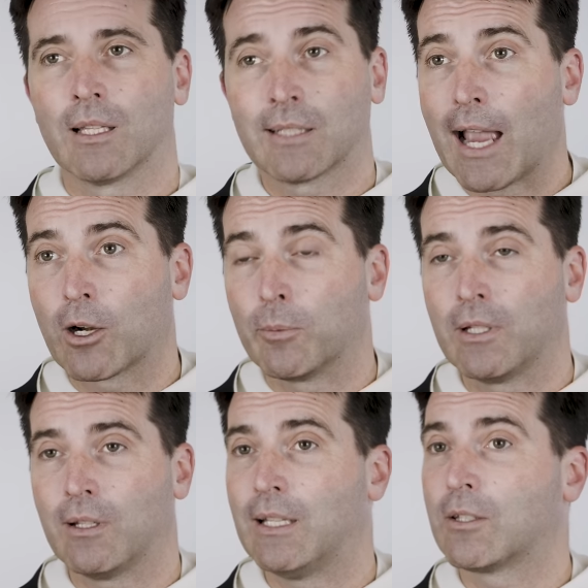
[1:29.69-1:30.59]
A
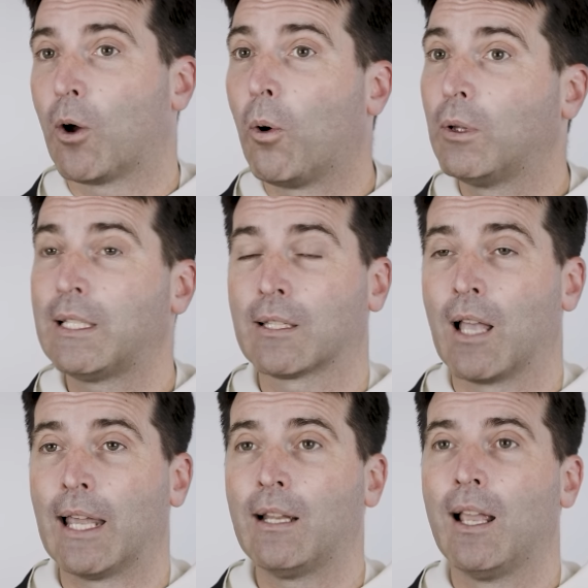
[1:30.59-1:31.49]
sacrament is a holy
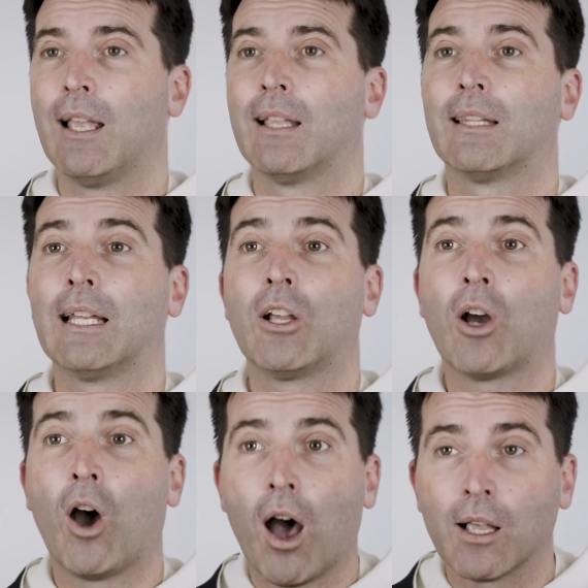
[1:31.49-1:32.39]
sign that
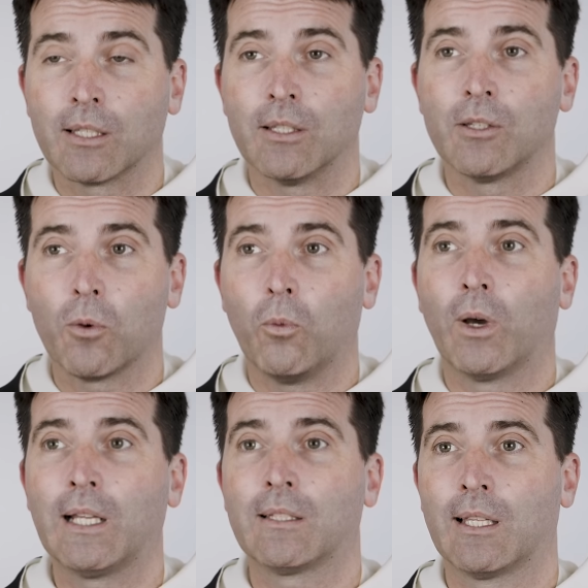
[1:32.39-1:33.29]
causes
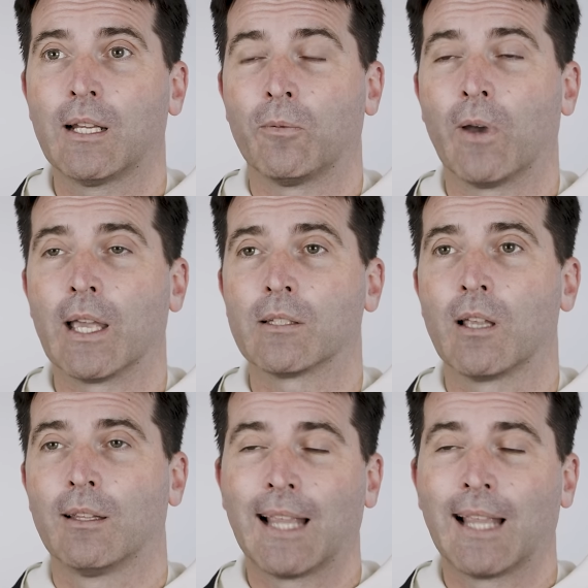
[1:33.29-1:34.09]
what it signifies.